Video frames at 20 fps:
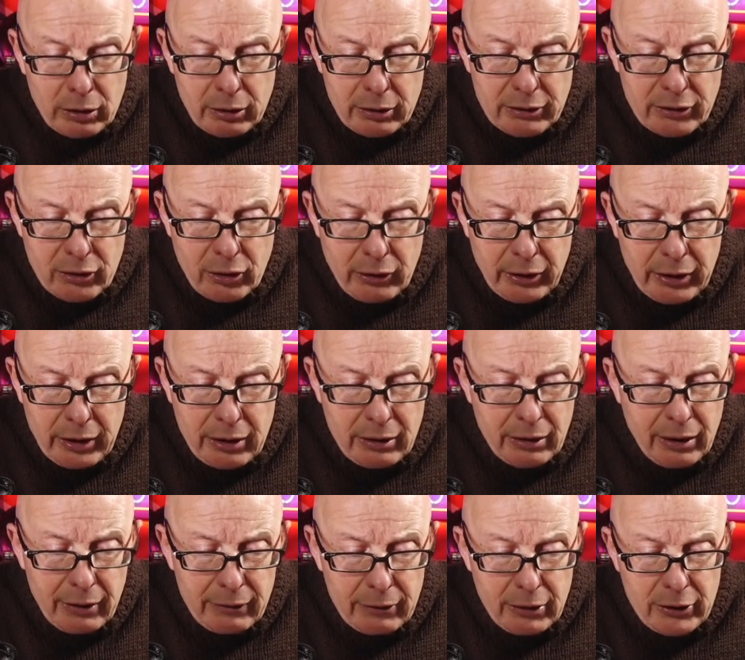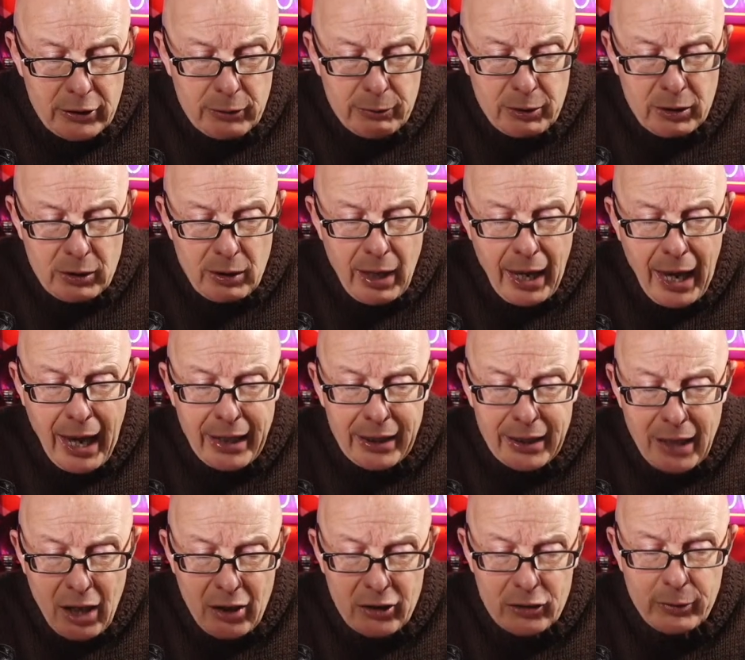Sorry, I lost Miss... At
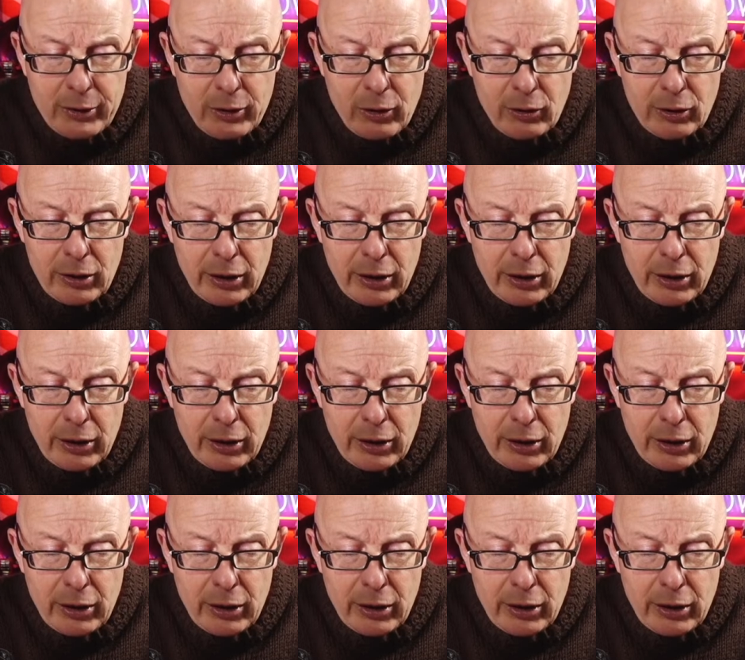last we got